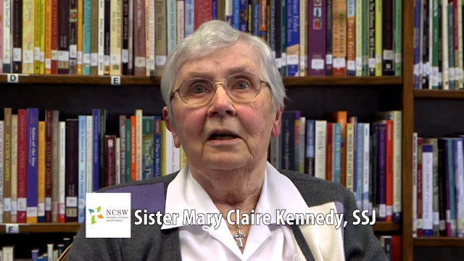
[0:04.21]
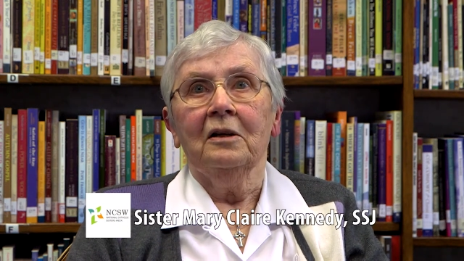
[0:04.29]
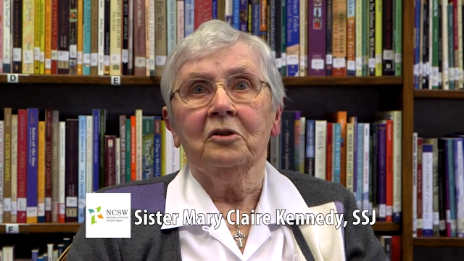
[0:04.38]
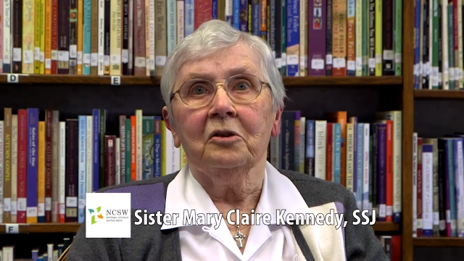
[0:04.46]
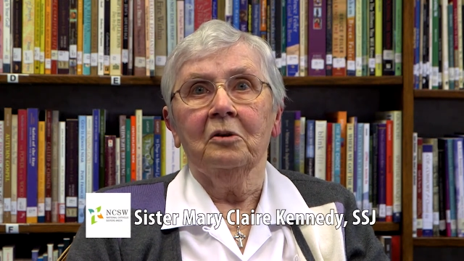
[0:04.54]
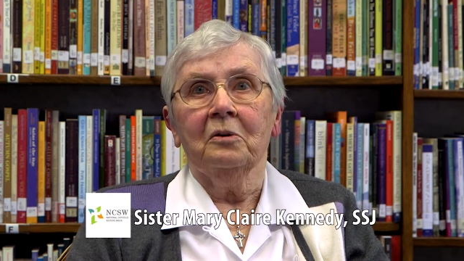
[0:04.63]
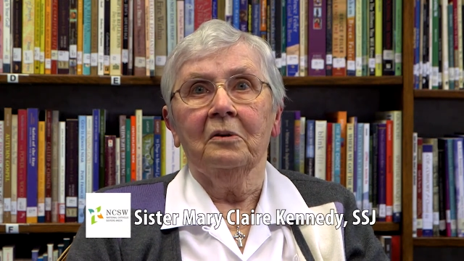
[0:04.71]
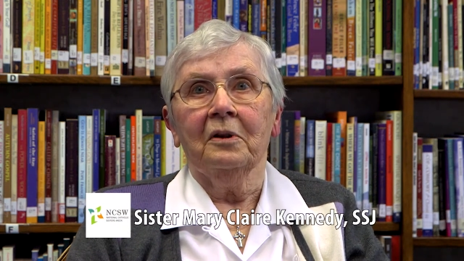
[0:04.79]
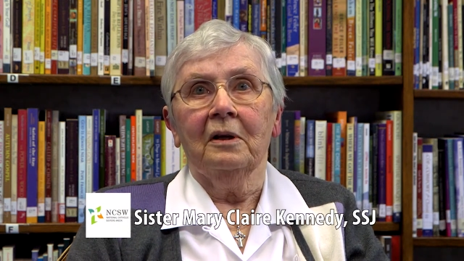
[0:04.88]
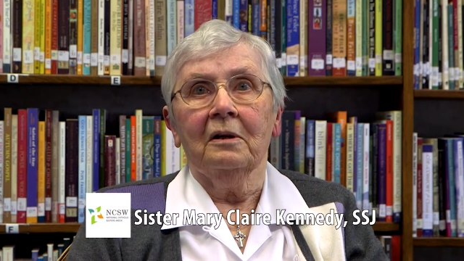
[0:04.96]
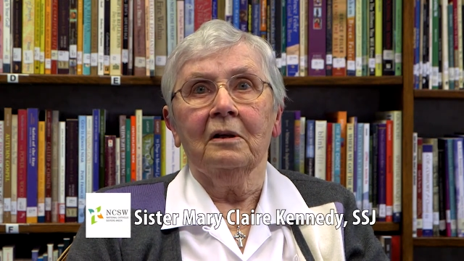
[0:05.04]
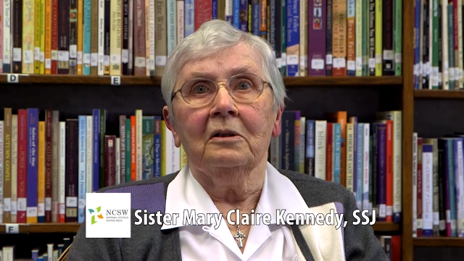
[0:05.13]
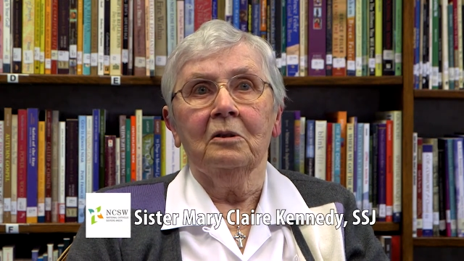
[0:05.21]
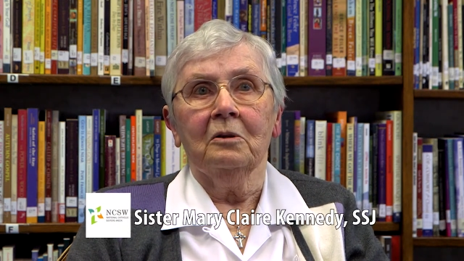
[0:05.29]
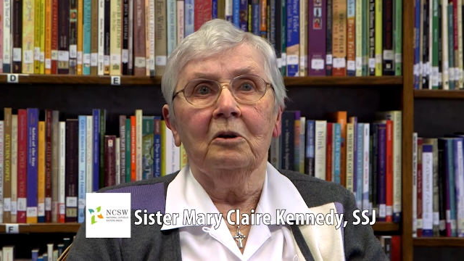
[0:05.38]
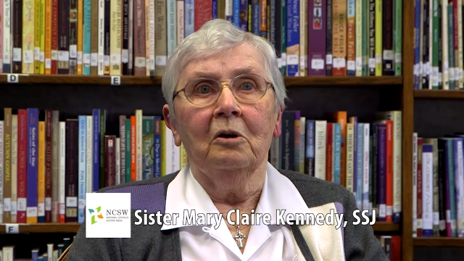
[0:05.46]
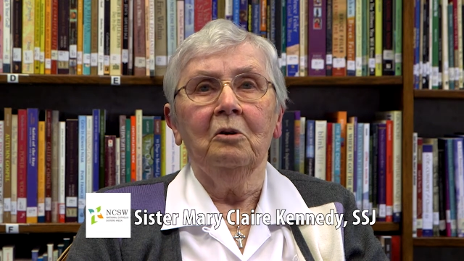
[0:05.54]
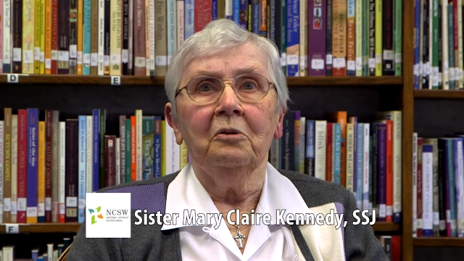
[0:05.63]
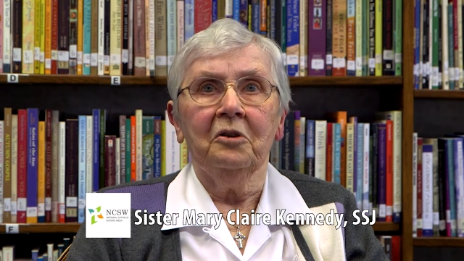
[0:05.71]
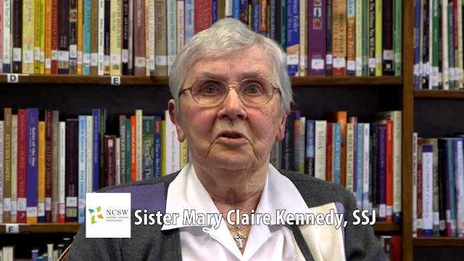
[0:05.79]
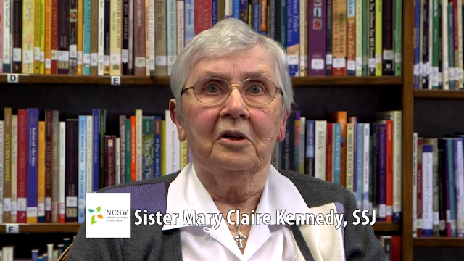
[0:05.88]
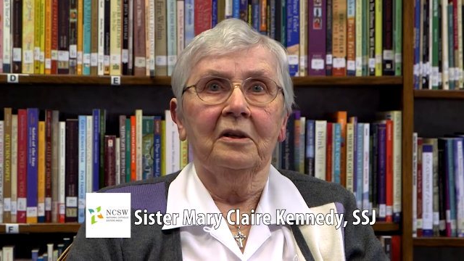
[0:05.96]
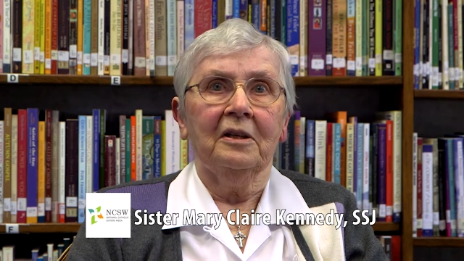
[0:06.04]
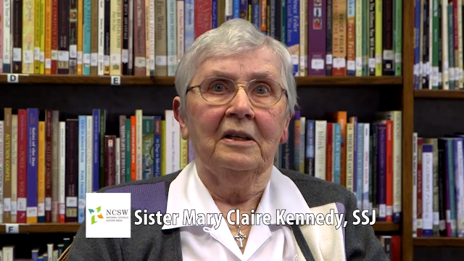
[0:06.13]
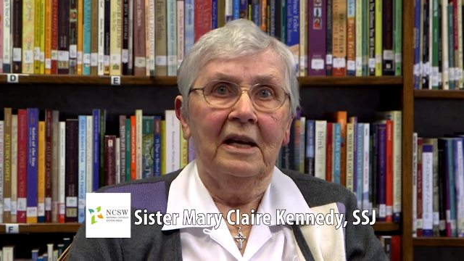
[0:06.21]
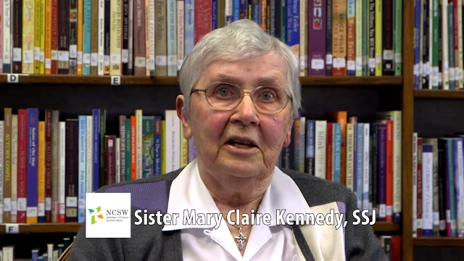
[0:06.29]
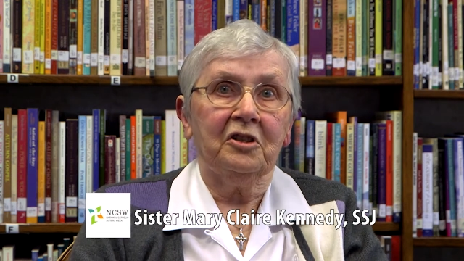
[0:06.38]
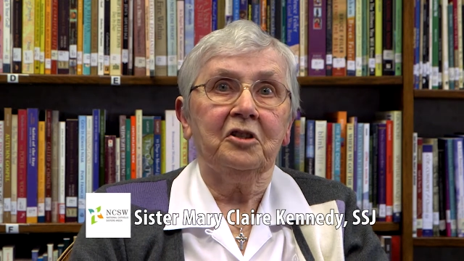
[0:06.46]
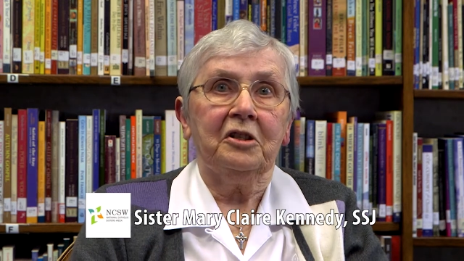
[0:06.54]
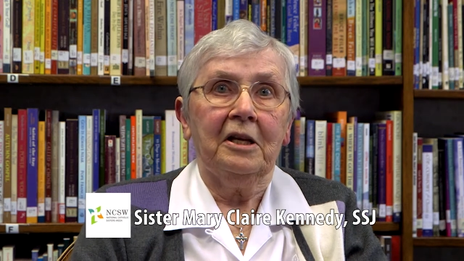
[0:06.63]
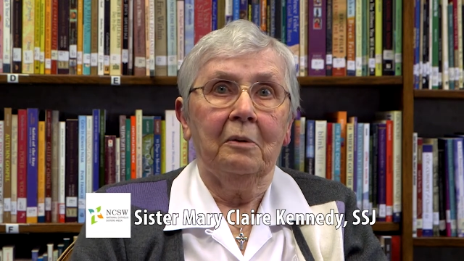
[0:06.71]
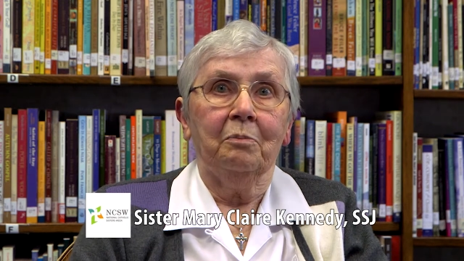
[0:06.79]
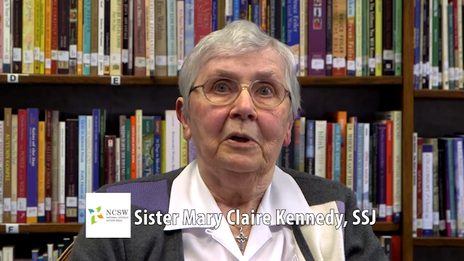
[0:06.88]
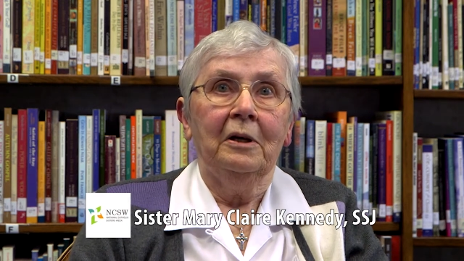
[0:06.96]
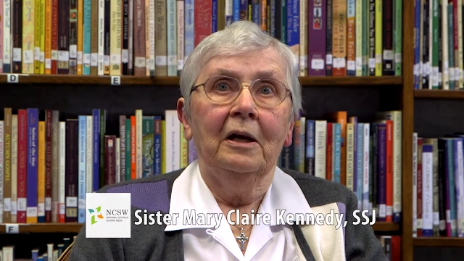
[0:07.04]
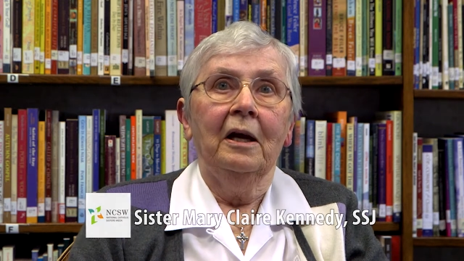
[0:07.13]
So to go the next step